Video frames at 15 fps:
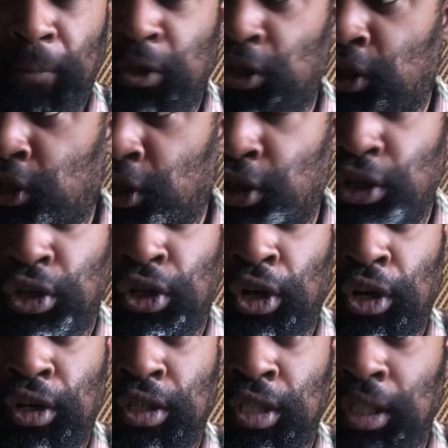to cook your
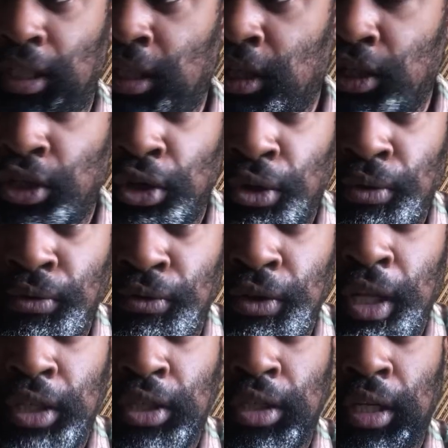daughter, to eat your own
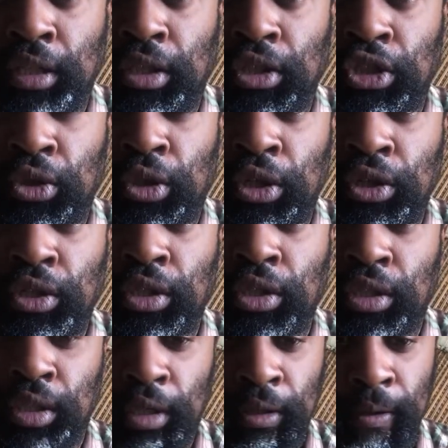flesh, like the curses
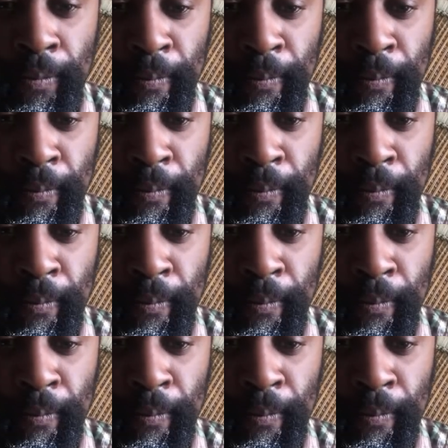say.